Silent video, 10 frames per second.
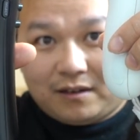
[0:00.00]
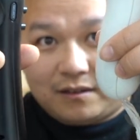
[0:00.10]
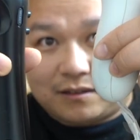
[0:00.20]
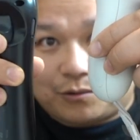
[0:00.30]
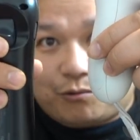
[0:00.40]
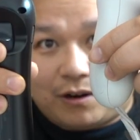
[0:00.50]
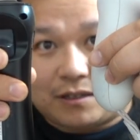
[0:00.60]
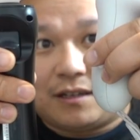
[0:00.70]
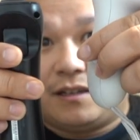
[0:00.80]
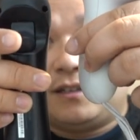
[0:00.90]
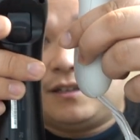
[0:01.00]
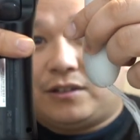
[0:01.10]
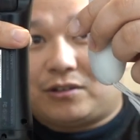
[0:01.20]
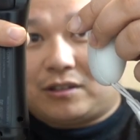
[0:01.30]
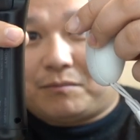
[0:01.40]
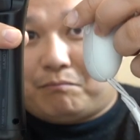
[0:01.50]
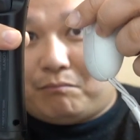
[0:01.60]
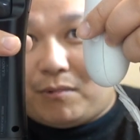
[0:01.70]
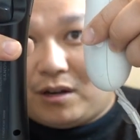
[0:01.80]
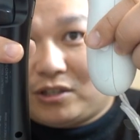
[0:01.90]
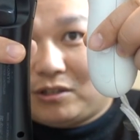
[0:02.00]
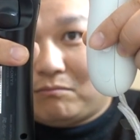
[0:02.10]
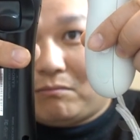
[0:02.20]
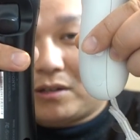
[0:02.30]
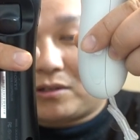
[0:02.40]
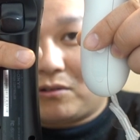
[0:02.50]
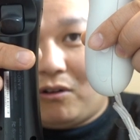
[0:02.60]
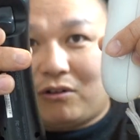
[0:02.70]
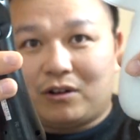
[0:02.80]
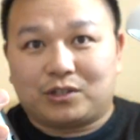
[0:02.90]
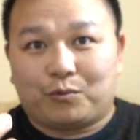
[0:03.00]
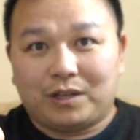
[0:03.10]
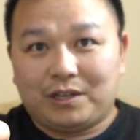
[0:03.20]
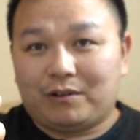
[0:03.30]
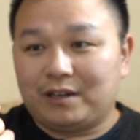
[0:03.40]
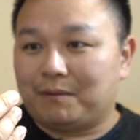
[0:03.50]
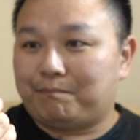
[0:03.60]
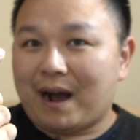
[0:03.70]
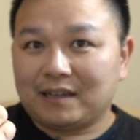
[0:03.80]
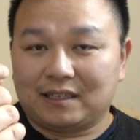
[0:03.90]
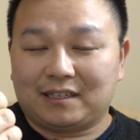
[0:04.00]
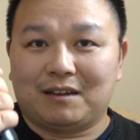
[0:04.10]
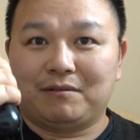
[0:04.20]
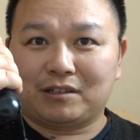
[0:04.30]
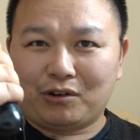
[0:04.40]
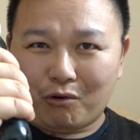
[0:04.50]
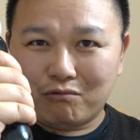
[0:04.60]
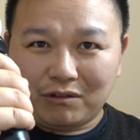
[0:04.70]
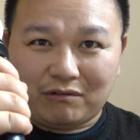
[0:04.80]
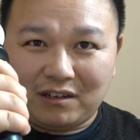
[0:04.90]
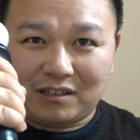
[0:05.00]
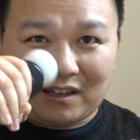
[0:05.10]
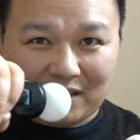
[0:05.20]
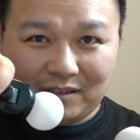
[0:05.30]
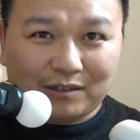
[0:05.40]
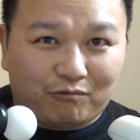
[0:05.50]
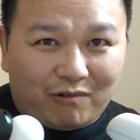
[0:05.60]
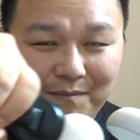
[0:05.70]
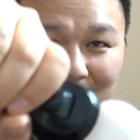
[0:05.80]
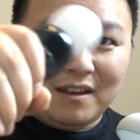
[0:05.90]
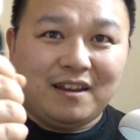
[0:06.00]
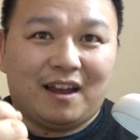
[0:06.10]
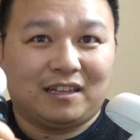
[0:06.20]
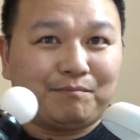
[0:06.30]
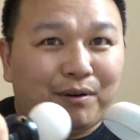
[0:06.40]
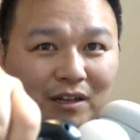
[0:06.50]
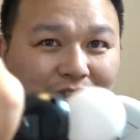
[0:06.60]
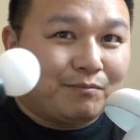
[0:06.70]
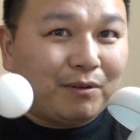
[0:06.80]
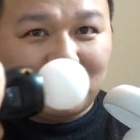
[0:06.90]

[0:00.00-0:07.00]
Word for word: This is a Quest. So it's much longer. So when you're in a boxing game, you just hold onto this, like you just grab it and punch.